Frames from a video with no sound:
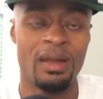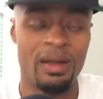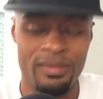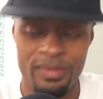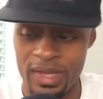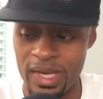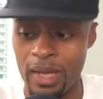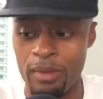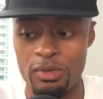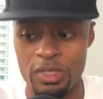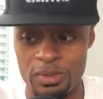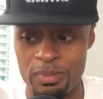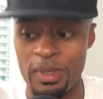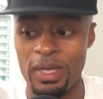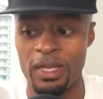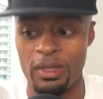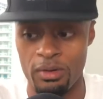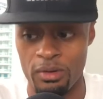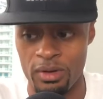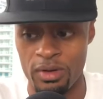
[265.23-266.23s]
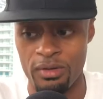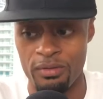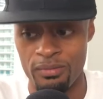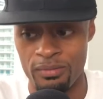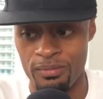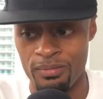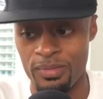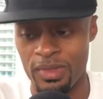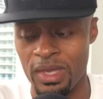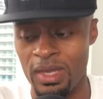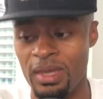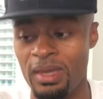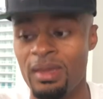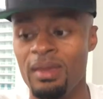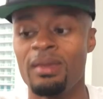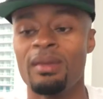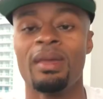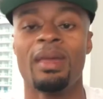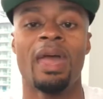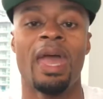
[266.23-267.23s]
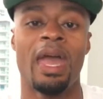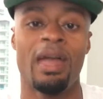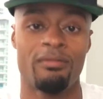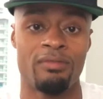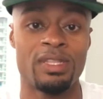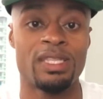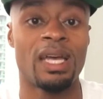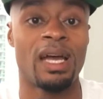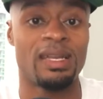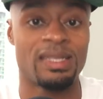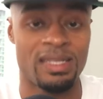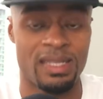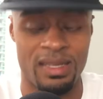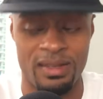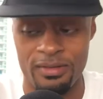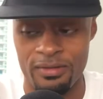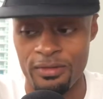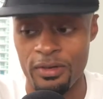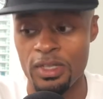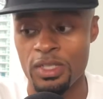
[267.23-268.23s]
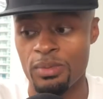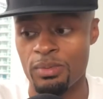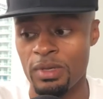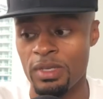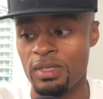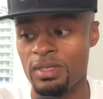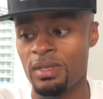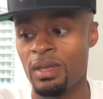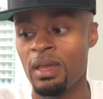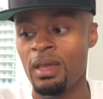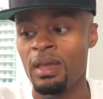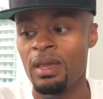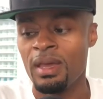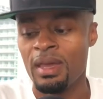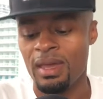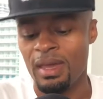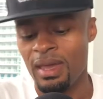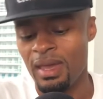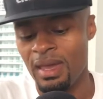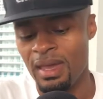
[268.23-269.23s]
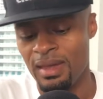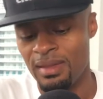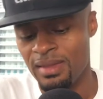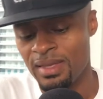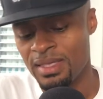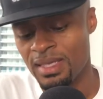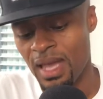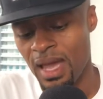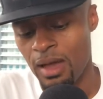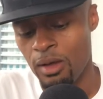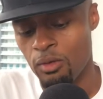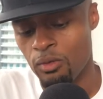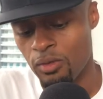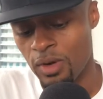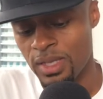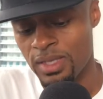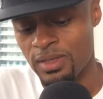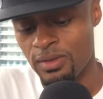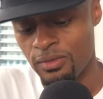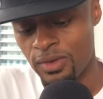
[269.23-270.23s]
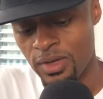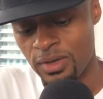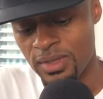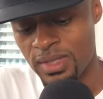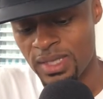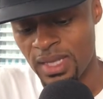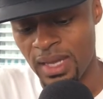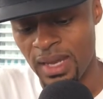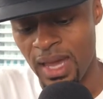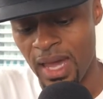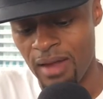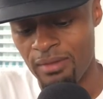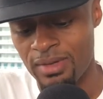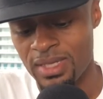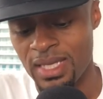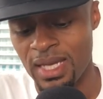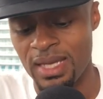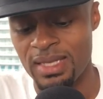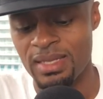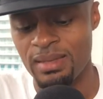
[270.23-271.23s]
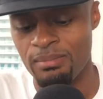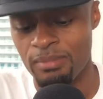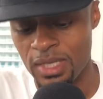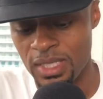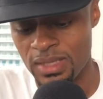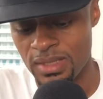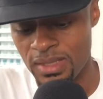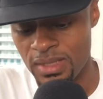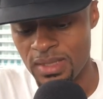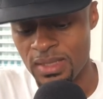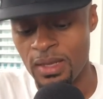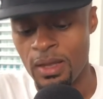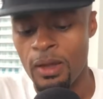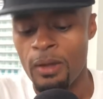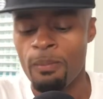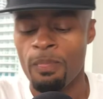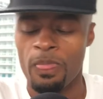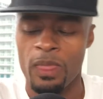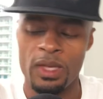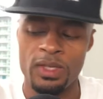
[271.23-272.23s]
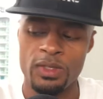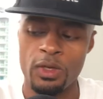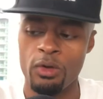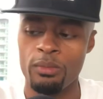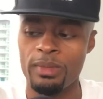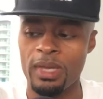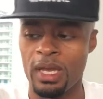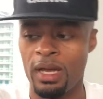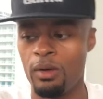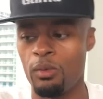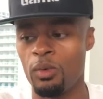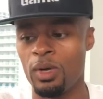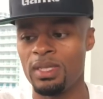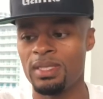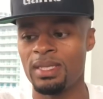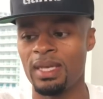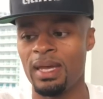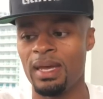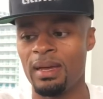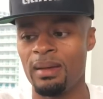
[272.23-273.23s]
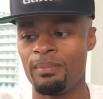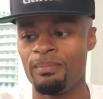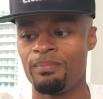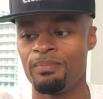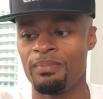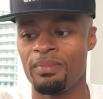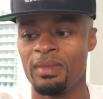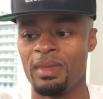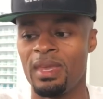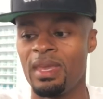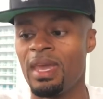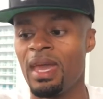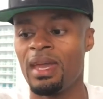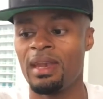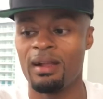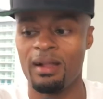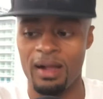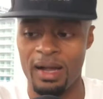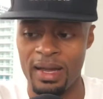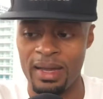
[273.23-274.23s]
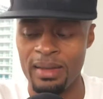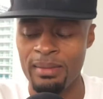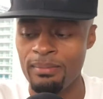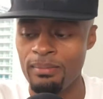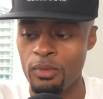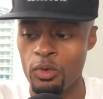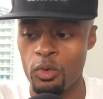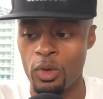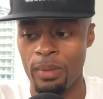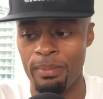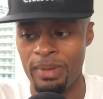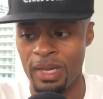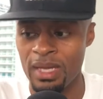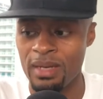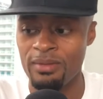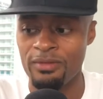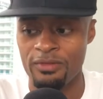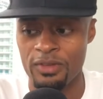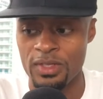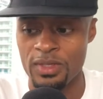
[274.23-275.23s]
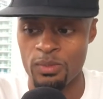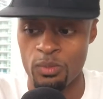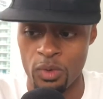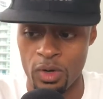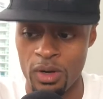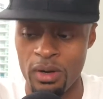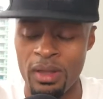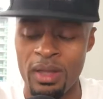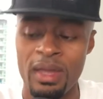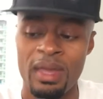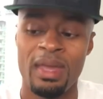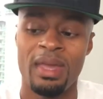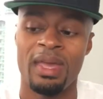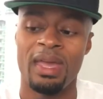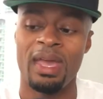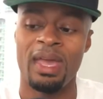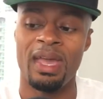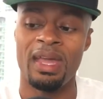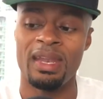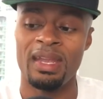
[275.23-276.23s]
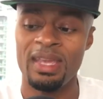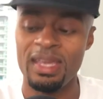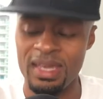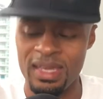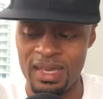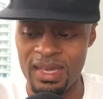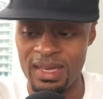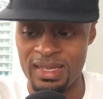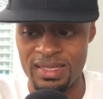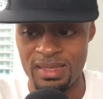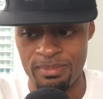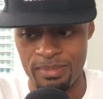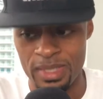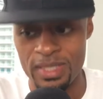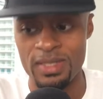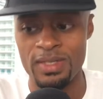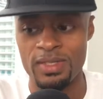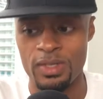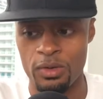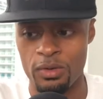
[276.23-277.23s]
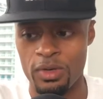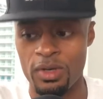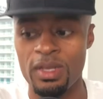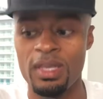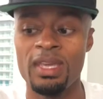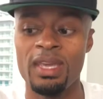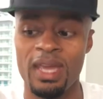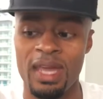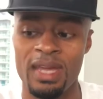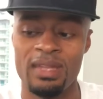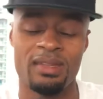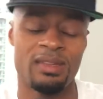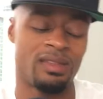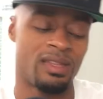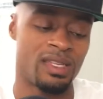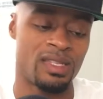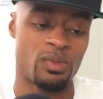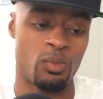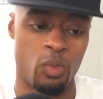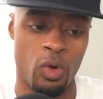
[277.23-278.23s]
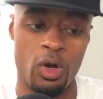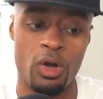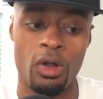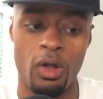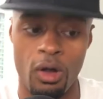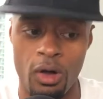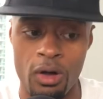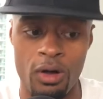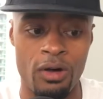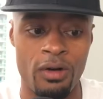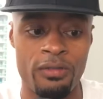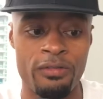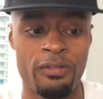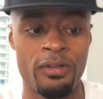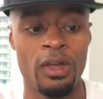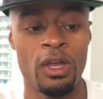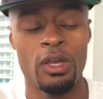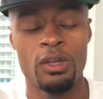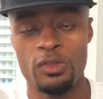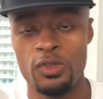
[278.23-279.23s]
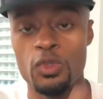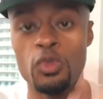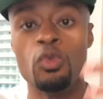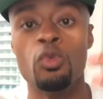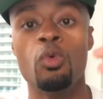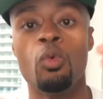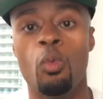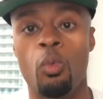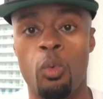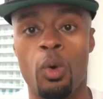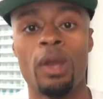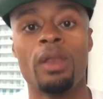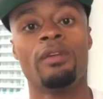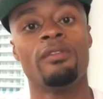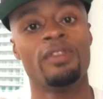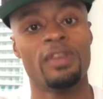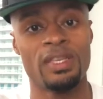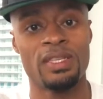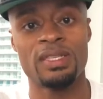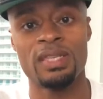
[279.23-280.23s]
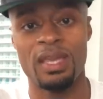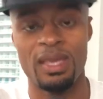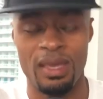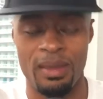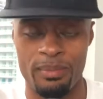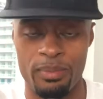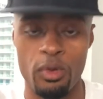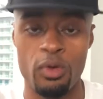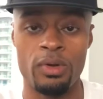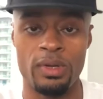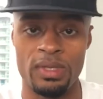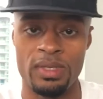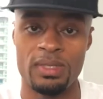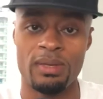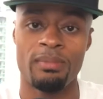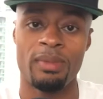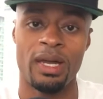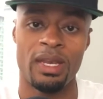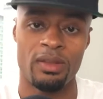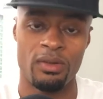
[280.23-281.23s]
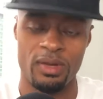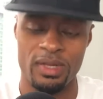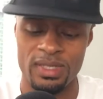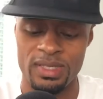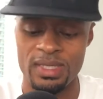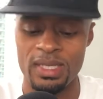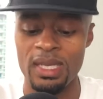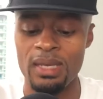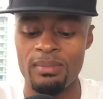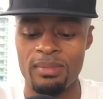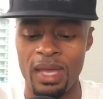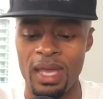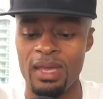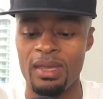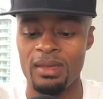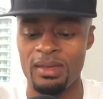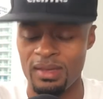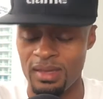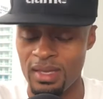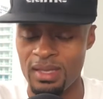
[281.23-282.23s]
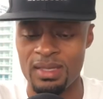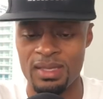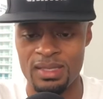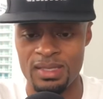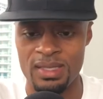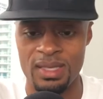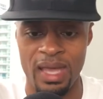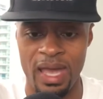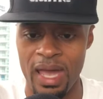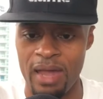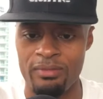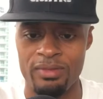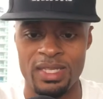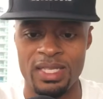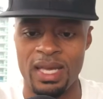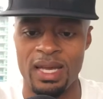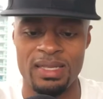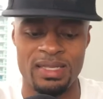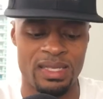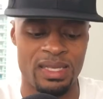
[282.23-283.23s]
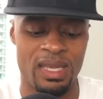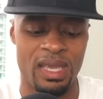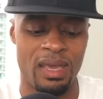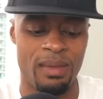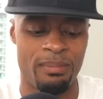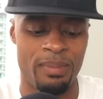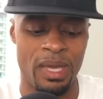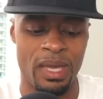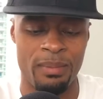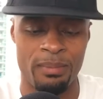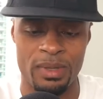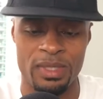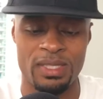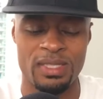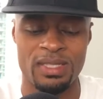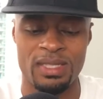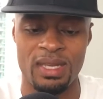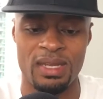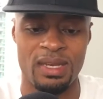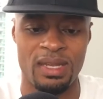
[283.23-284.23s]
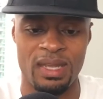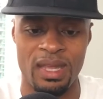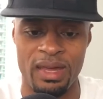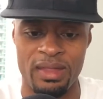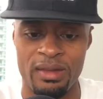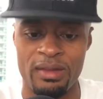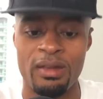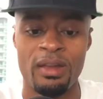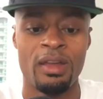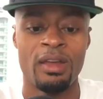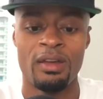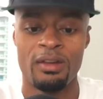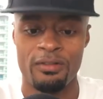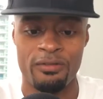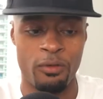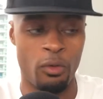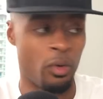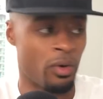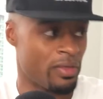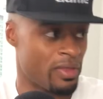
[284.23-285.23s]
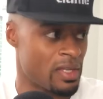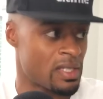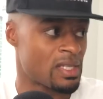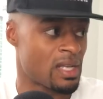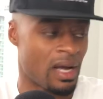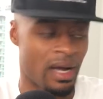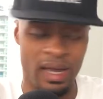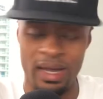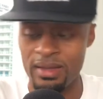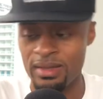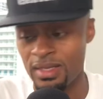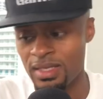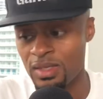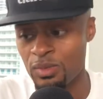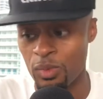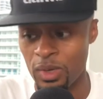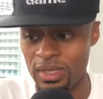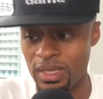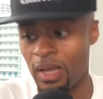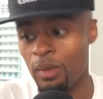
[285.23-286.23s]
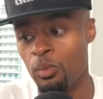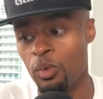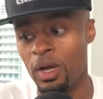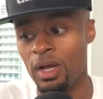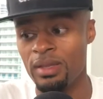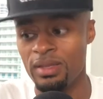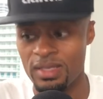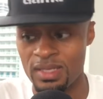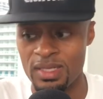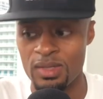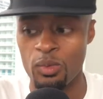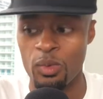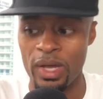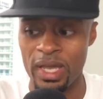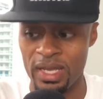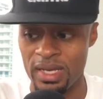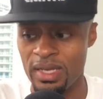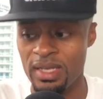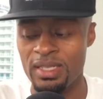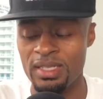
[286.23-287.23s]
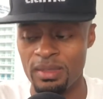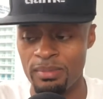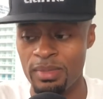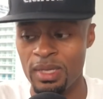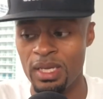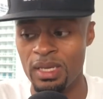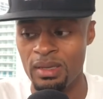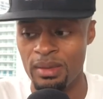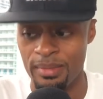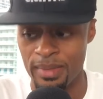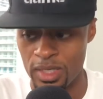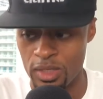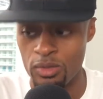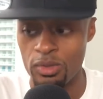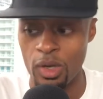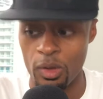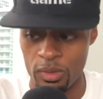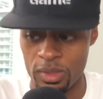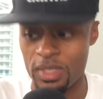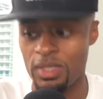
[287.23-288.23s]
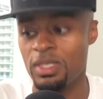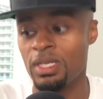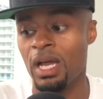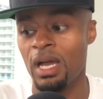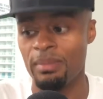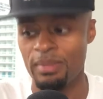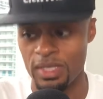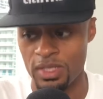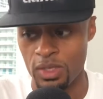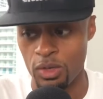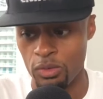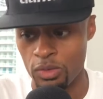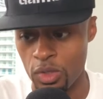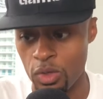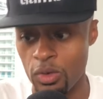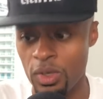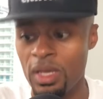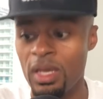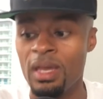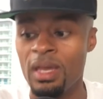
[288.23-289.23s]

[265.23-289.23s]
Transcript: than they were spending on the, the advertising in the first place. And this guy who runs the real estate advertising business, he told me how one time he had a client who had paid him for some work, and he, as the business owner, he handed this work off to one of his employees, somebody on his team. Hey, get this advertising campaign, put this thing together for this client. This is what they want. This is the way it needs to be. I mean, you know what the job is. Go do it.